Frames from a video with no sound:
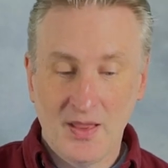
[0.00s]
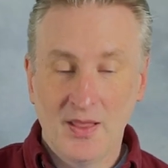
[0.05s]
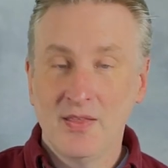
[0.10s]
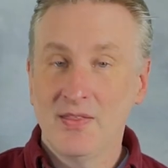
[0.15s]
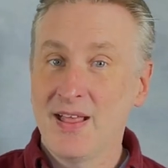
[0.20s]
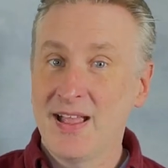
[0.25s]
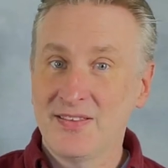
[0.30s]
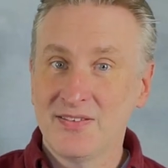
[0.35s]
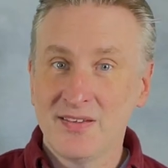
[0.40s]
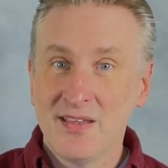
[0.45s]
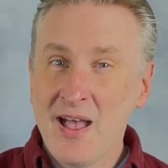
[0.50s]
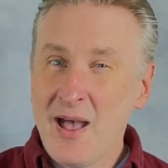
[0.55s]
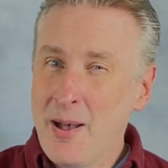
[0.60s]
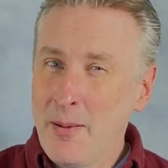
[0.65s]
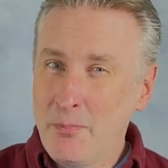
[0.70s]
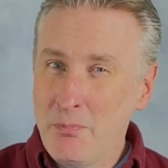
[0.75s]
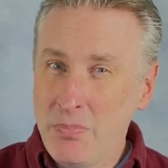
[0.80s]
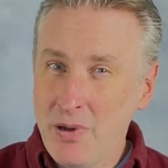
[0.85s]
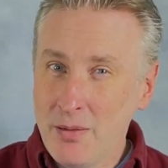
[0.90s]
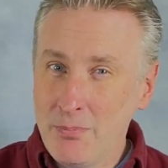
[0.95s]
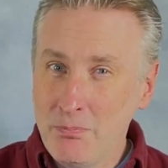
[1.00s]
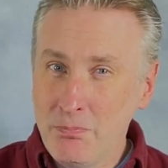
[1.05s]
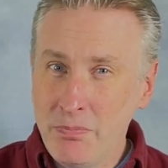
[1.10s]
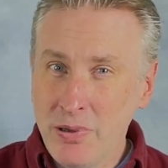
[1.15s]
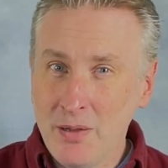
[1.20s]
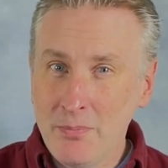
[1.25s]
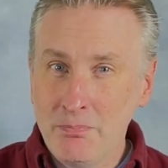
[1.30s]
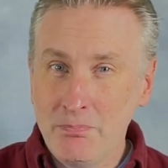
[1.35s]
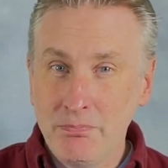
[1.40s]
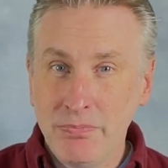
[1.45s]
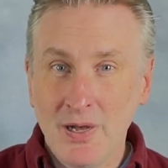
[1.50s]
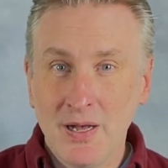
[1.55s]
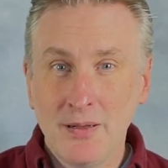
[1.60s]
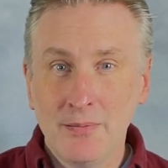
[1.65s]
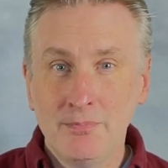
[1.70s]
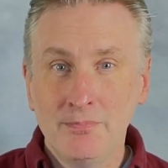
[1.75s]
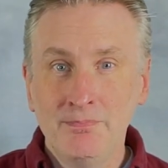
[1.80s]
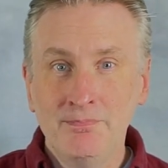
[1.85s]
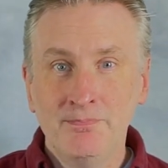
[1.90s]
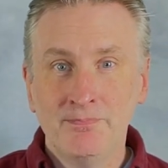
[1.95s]
That's bum bum
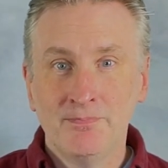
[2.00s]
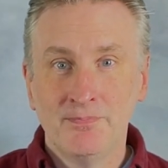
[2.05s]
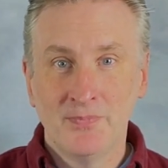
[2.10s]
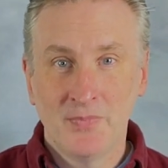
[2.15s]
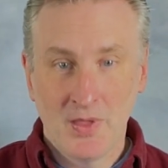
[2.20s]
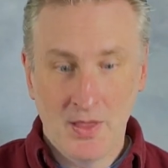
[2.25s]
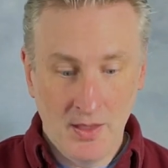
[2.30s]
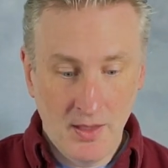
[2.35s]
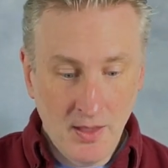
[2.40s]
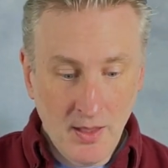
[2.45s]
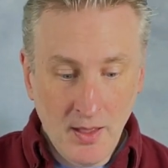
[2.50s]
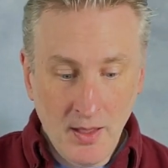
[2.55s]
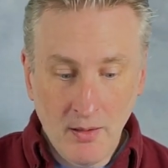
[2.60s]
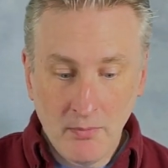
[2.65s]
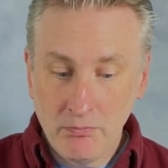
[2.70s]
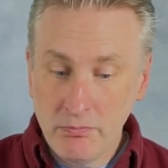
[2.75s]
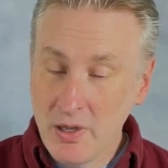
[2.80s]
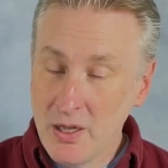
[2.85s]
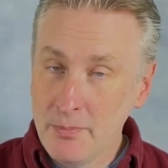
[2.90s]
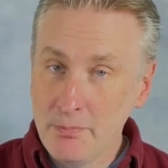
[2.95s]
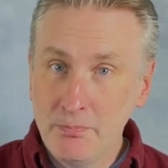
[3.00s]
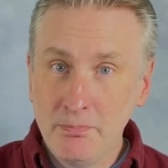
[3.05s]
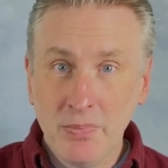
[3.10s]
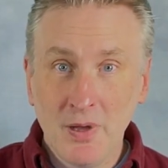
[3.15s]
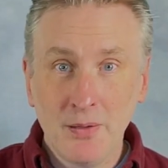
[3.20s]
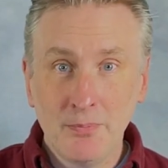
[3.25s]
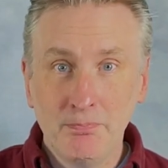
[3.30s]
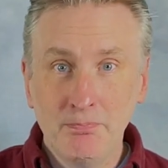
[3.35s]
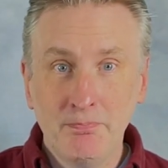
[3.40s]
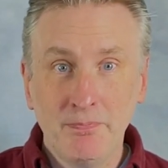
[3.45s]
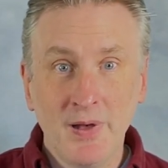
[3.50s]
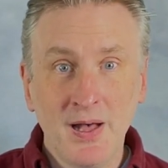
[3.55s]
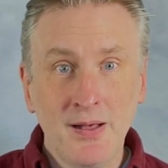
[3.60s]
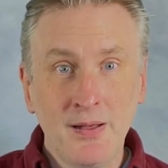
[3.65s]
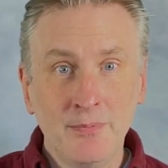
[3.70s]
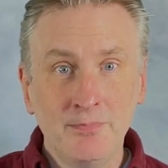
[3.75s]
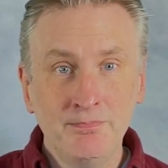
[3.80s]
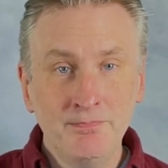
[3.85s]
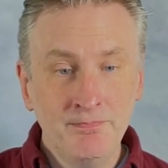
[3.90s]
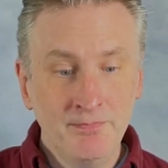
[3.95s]
bum, bum bum
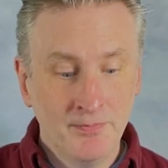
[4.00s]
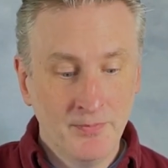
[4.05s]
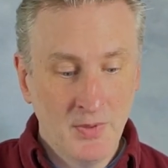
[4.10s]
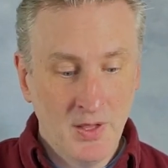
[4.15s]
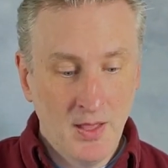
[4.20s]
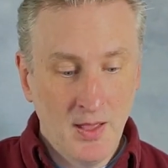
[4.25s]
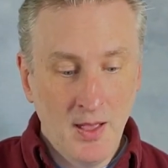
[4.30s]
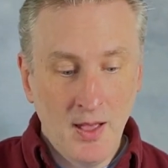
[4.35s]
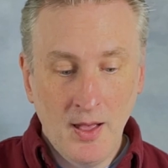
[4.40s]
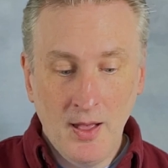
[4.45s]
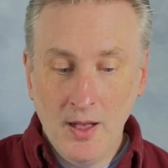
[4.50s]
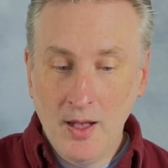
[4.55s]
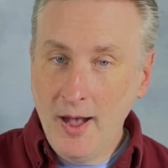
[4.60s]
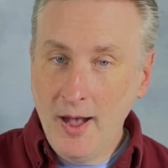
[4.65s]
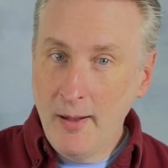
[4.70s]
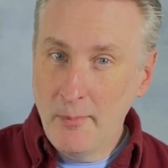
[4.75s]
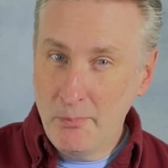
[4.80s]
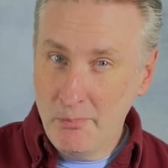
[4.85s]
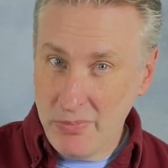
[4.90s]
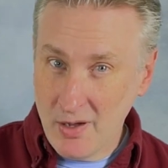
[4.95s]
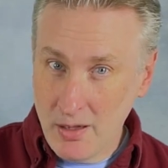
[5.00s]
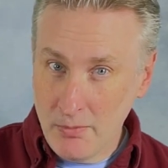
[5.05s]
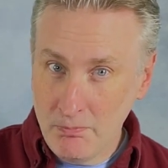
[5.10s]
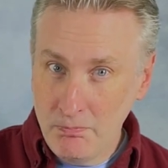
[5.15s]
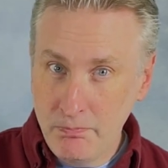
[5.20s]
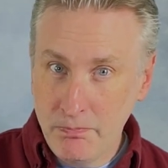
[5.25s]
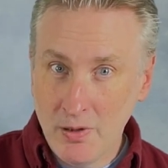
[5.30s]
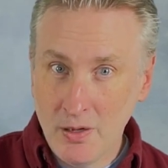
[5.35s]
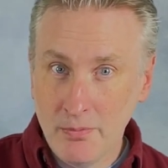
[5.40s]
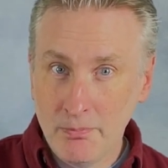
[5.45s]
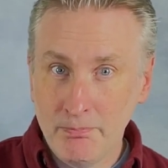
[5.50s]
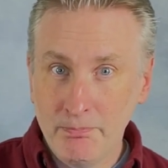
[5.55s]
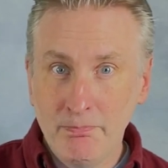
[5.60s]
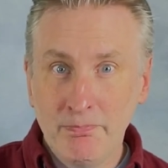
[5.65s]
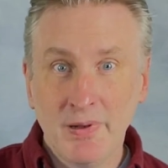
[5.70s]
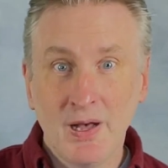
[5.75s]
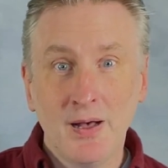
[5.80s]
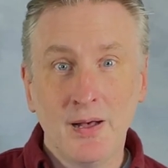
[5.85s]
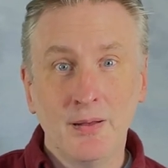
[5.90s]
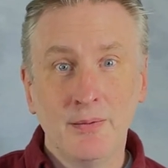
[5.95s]
bum, bum bum
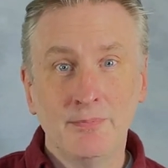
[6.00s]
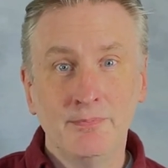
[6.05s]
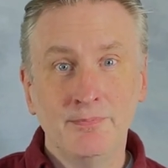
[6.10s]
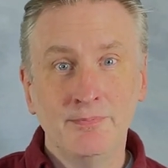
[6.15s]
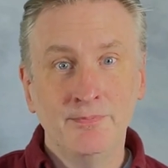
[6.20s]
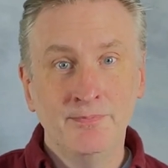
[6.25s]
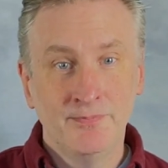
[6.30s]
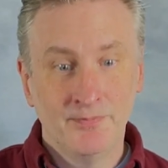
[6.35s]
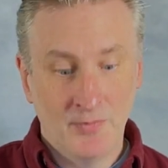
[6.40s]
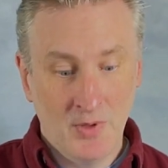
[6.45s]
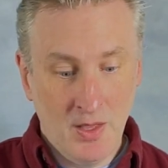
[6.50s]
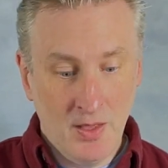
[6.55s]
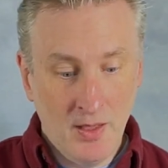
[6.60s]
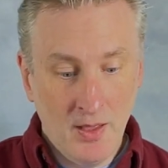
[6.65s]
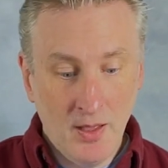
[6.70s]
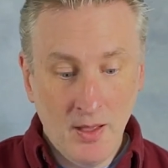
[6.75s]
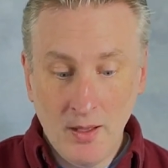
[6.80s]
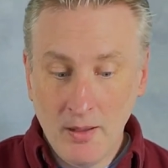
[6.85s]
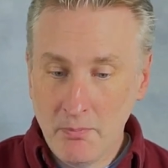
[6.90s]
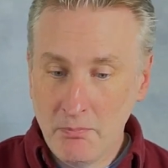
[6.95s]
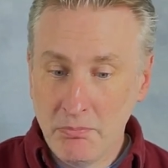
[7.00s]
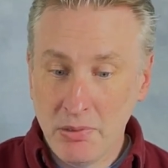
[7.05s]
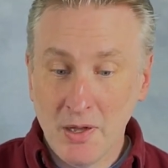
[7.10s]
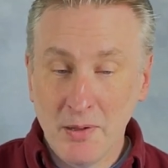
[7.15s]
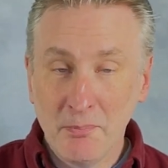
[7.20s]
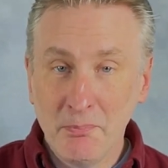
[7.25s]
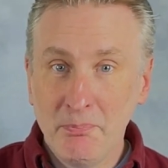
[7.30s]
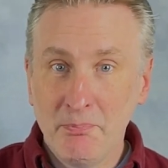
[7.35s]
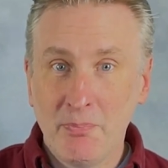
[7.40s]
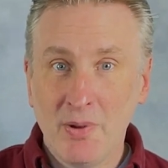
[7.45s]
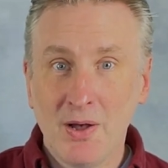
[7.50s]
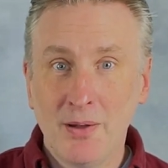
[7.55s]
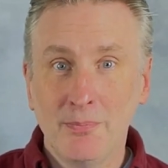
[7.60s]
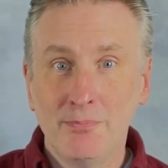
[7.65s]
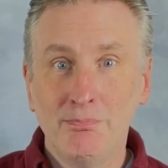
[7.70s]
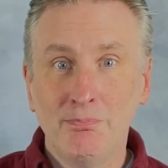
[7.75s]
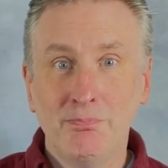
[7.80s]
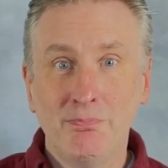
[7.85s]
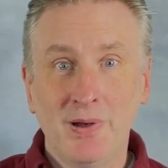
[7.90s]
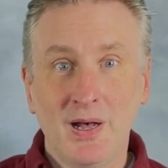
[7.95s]
bum, bum
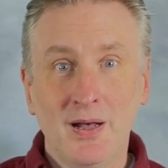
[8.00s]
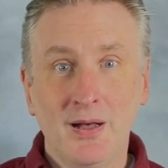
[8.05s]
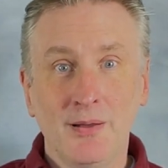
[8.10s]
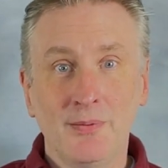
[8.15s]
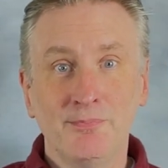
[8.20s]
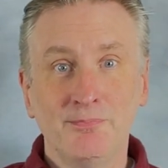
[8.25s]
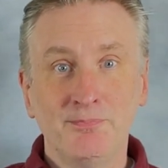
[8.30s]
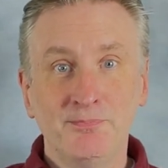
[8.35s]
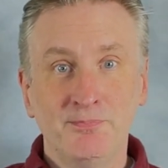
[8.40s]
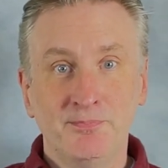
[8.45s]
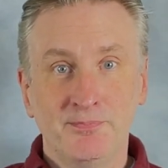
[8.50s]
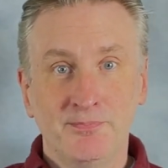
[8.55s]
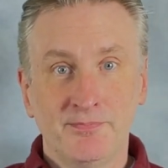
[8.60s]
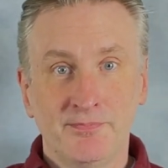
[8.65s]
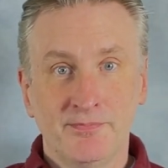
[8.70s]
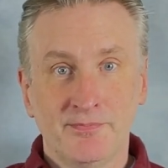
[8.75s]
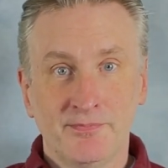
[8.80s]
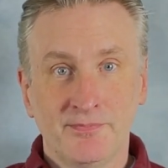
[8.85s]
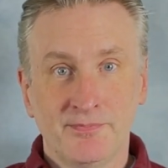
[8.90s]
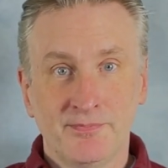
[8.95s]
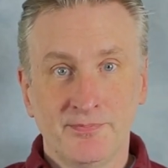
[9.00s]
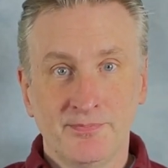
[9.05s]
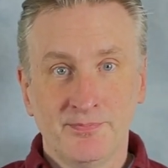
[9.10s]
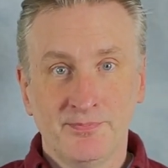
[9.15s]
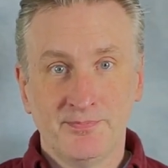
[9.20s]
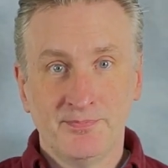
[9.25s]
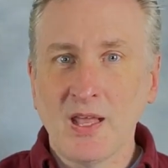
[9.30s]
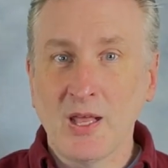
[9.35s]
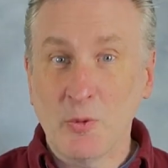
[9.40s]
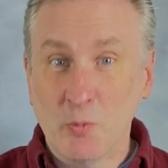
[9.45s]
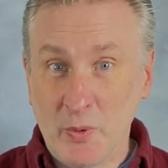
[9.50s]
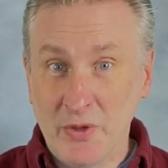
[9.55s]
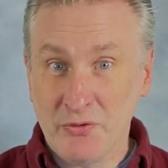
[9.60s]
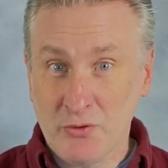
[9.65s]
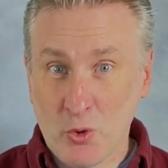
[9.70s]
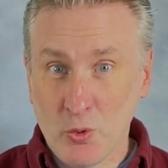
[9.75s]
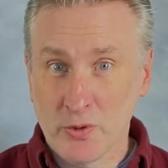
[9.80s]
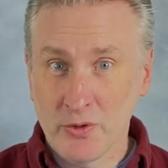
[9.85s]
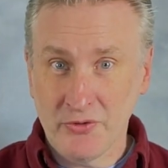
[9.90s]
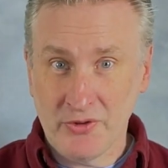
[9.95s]
bum bum, And with
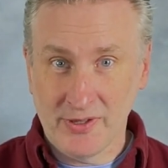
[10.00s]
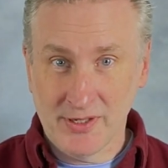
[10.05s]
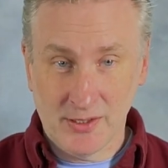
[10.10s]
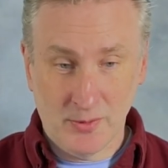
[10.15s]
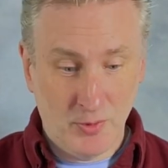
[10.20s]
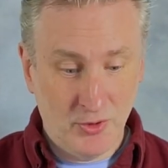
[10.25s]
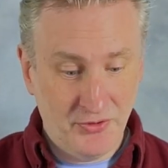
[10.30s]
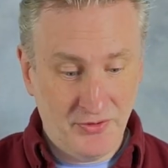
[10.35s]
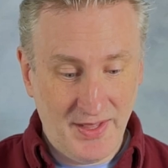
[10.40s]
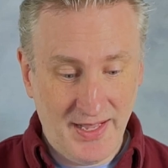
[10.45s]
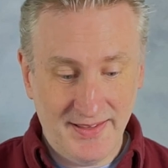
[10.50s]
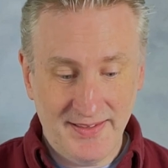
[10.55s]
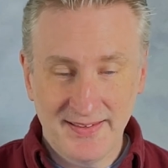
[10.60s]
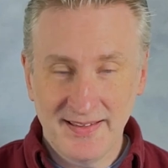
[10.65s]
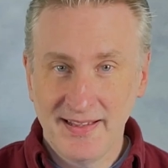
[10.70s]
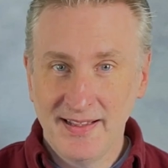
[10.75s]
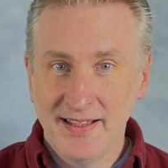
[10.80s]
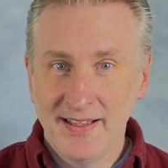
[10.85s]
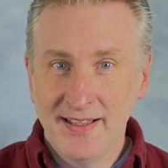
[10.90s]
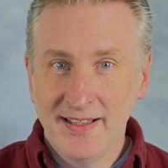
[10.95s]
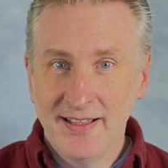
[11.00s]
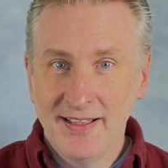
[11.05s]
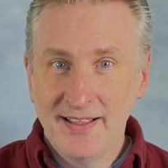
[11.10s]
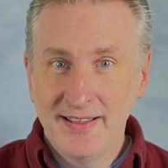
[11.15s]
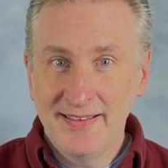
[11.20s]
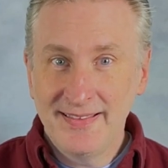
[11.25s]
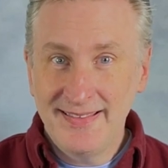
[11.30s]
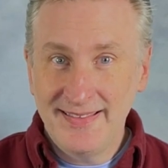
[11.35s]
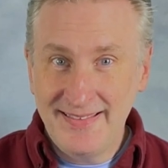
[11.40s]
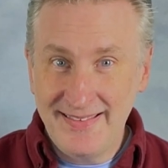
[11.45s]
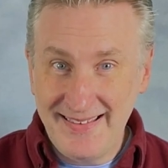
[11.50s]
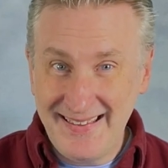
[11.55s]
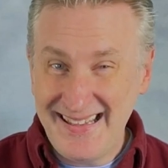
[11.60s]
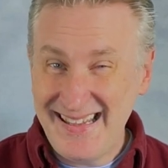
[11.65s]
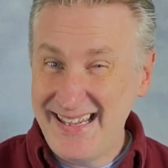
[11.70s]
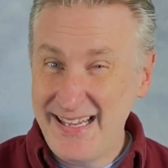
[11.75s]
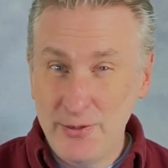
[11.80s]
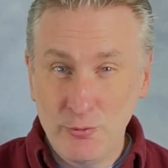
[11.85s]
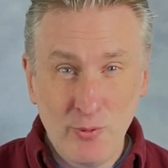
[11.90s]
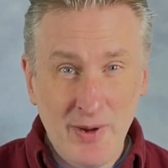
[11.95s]
tonal syllables, that's
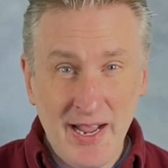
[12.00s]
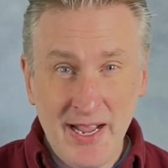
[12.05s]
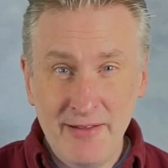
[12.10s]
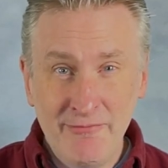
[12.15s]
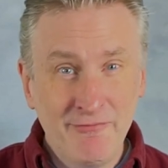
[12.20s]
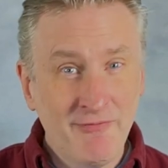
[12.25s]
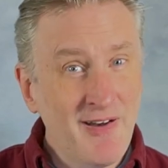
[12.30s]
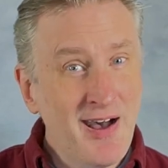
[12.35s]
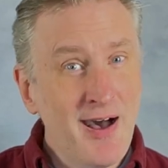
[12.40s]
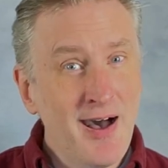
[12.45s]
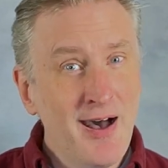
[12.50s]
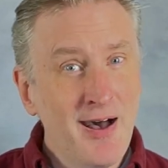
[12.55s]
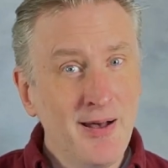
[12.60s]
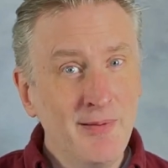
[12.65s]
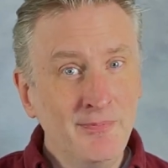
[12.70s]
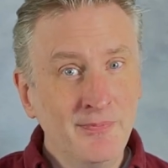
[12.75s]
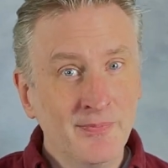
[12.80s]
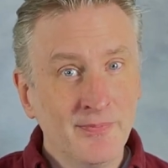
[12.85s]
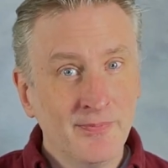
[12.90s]
T, Re, Fa,